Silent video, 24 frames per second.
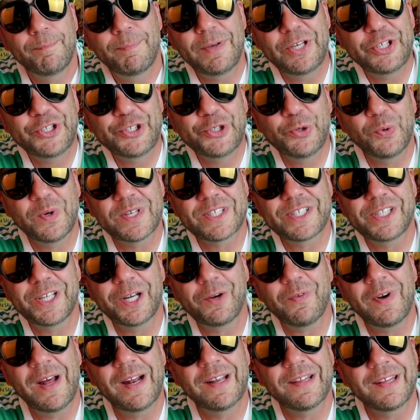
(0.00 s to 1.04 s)
Be sure to
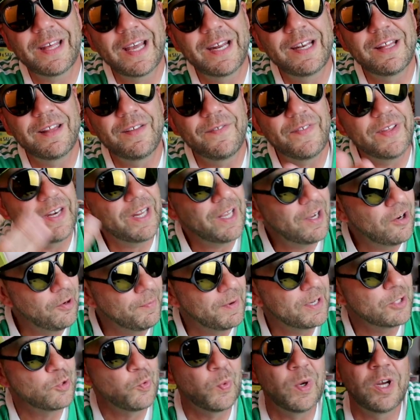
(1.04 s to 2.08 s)
stick around at the end of the video
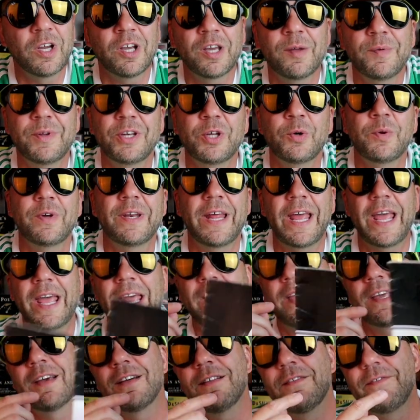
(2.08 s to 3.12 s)
because we're gonna be doing
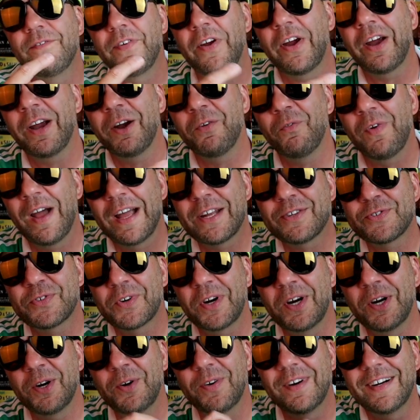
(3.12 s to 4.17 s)
a very
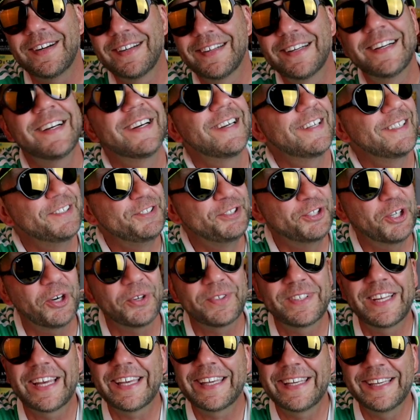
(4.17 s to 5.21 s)
retro
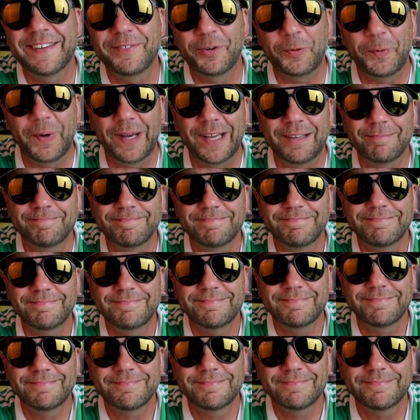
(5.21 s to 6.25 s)
Jawtec giveaway.
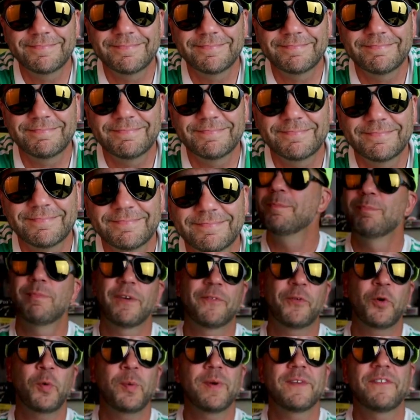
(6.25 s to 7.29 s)

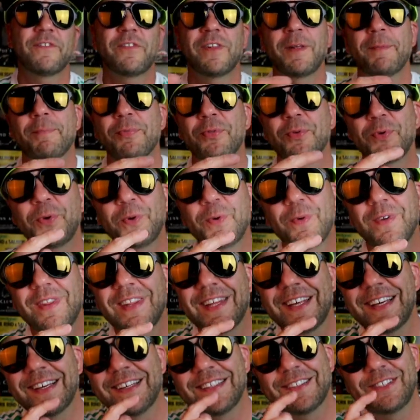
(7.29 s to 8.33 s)
Before we flip through
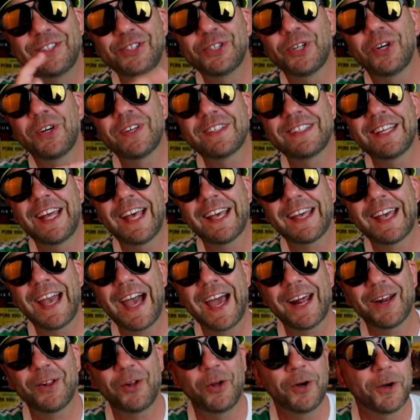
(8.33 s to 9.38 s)
the Tech
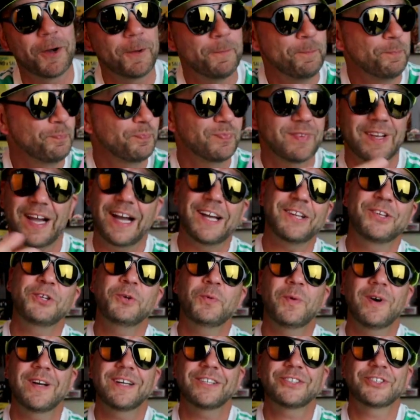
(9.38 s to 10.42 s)
catalog, I do
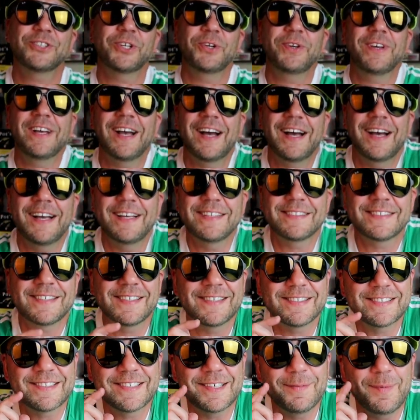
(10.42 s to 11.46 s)
want to show you guys
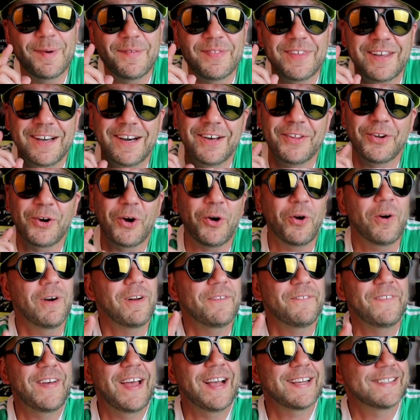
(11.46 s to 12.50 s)
some of the other
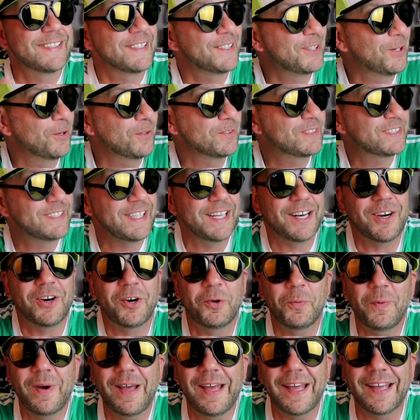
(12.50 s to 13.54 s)
artifacts the Colt sent
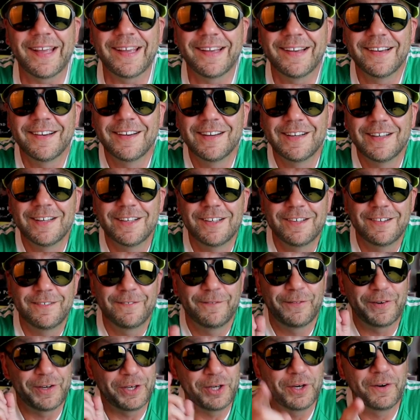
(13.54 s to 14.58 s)
our way
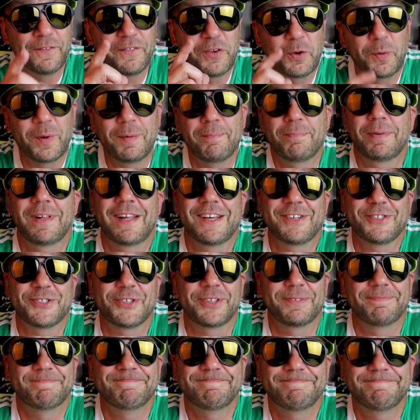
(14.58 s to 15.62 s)
for your viewing
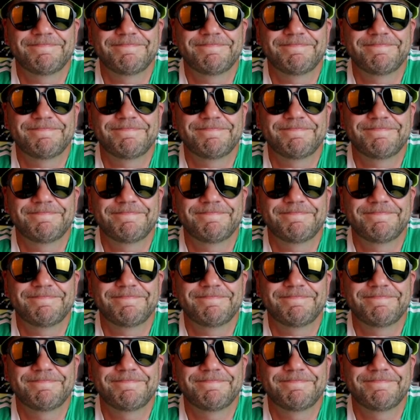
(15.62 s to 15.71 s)
pleasure.